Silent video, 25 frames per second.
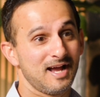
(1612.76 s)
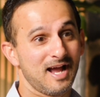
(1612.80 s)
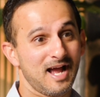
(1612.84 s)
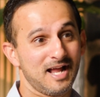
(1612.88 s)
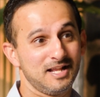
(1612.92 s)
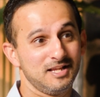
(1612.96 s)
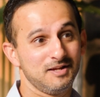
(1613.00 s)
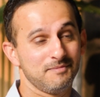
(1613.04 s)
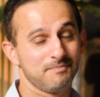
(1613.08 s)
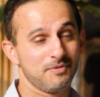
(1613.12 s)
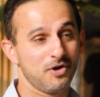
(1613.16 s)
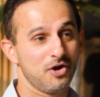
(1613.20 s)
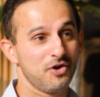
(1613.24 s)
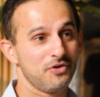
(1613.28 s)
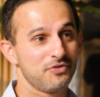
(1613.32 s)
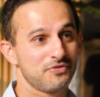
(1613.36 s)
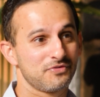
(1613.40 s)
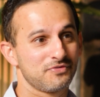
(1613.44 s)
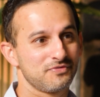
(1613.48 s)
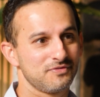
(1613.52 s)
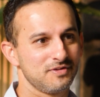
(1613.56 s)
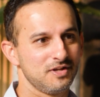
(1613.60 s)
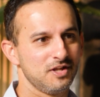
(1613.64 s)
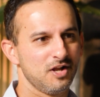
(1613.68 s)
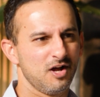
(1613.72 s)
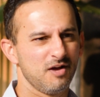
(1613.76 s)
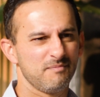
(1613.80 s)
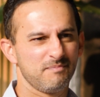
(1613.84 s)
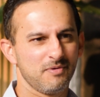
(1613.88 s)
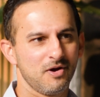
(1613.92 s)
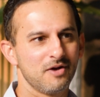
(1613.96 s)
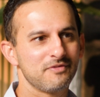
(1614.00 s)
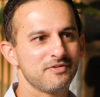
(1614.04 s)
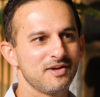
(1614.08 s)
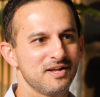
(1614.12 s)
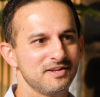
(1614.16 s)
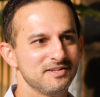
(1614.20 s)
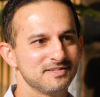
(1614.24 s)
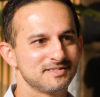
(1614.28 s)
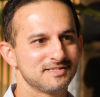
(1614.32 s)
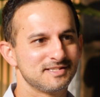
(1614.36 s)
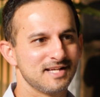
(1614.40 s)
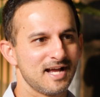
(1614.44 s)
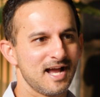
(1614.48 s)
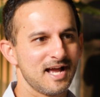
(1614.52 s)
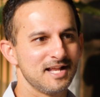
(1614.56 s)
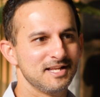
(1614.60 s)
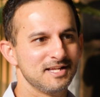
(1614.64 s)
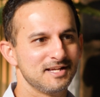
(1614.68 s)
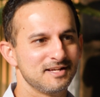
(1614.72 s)
and you're both
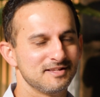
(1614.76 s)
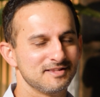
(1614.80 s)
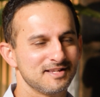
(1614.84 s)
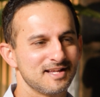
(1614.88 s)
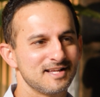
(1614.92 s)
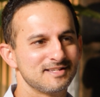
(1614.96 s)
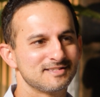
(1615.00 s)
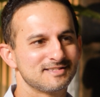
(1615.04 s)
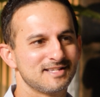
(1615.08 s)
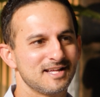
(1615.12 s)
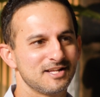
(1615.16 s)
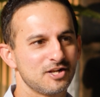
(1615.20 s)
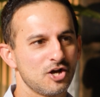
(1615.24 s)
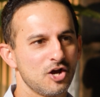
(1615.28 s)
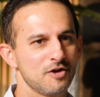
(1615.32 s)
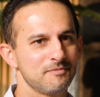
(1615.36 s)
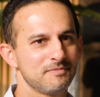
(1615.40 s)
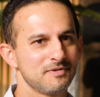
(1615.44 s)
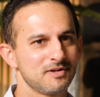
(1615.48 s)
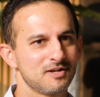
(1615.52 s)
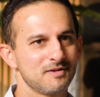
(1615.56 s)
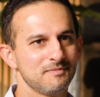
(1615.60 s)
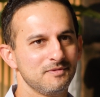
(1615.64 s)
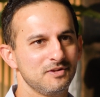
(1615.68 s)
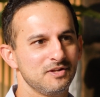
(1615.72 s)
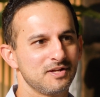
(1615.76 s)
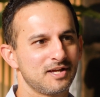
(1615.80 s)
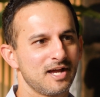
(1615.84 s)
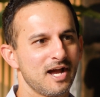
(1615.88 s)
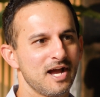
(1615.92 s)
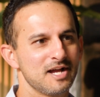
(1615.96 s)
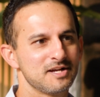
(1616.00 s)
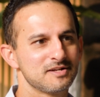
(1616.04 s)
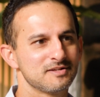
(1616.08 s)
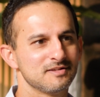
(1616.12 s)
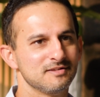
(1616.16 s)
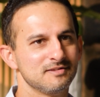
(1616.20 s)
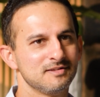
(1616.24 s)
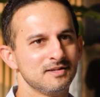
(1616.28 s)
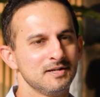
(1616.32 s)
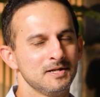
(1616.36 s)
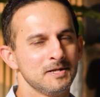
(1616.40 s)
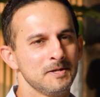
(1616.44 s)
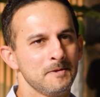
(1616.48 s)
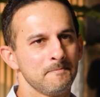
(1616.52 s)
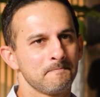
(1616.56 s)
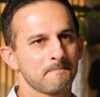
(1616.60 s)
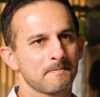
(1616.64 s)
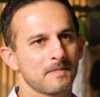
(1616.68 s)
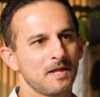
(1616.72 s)
understanding, and that's that open communication,
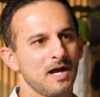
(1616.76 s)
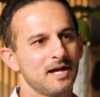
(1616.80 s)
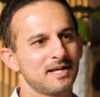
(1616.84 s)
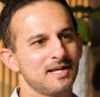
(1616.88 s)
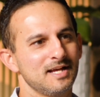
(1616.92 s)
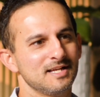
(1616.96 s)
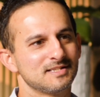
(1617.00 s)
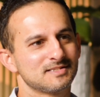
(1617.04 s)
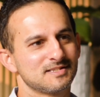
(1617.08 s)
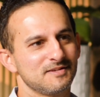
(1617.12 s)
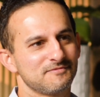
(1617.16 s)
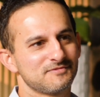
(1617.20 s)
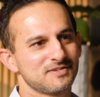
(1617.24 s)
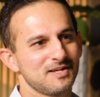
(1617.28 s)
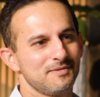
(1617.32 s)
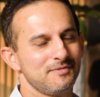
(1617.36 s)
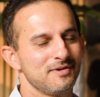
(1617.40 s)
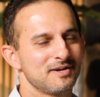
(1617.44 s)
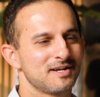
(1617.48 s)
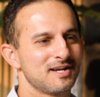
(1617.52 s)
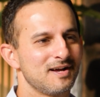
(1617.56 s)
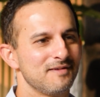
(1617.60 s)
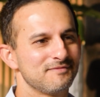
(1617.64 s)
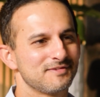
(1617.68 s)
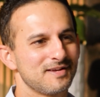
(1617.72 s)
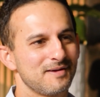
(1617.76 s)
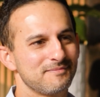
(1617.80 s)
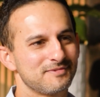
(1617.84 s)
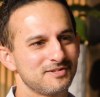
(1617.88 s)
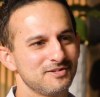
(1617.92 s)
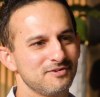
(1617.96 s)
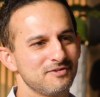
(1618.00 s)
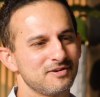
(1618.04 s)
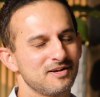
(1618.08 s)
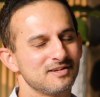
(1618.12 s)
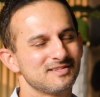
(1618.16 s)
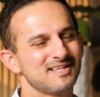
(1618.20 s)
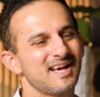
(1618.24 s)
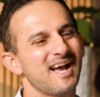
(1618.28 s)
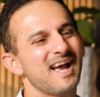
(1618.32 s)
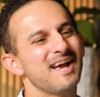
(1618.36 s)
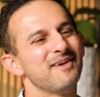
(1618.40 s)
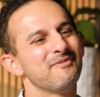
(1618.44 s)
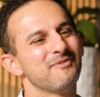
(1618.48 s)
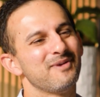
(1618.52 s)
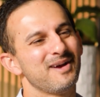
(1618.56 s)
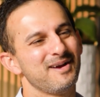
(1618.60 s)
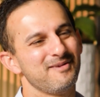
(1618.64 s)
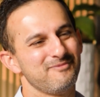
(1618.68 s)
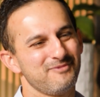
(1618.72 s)
I guess if someone comes up to you and goes,
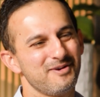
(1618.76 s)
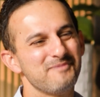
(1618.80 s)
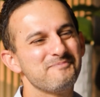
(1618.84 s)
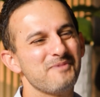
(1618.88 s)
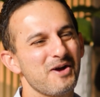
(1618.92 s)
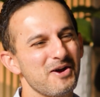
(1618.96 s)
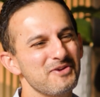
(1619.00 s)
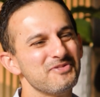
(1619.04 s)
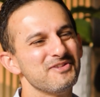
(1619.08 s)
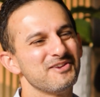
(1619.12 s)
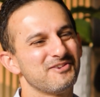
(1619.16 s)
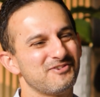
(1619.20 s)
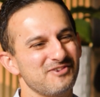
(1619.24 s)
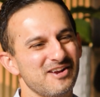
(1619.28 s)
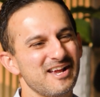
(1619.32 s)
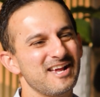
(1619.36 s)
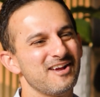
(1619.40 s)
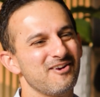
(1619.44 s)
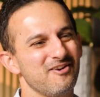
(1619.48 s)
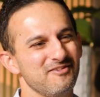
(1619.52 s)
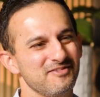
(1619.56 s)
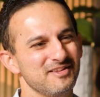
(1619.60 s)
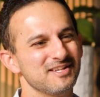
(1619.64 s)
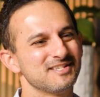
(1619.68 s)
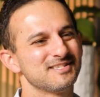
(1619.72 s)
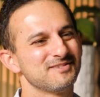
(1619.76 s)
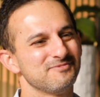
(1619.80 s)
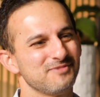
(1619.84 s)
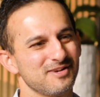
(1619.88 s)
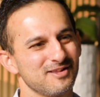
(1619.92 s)
hey, we're both agreeing on this